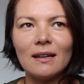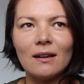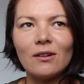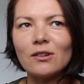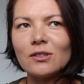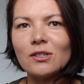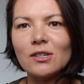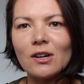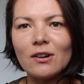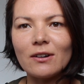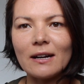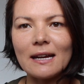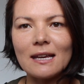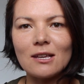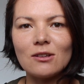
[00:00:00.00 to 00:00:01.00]
oh
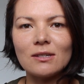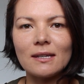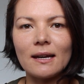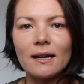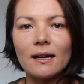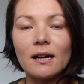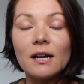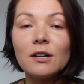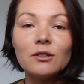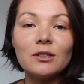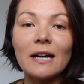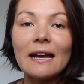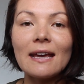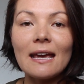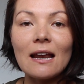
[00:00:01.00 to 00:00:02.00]
sorry, you say, ah no,
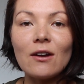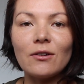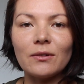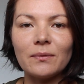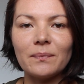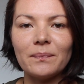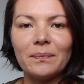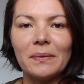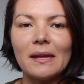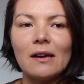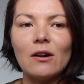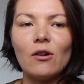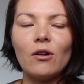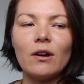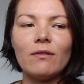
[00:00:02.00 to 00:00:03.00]
tranquilo.
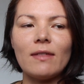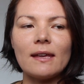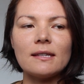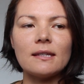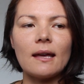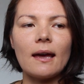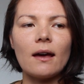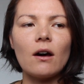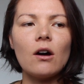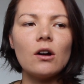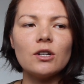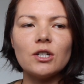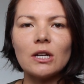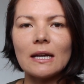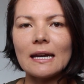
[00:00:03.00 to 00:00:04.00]
Or if they say,
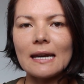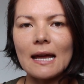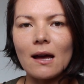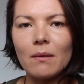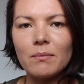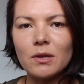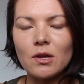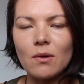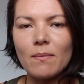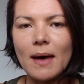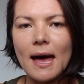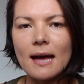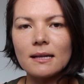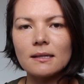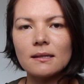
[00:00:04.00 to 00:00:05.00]
oh, do you need help with your
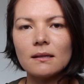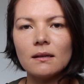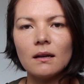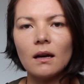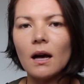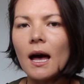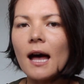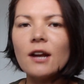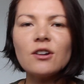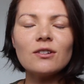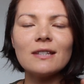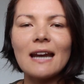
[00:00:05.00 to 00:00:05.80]
bags? Ah no,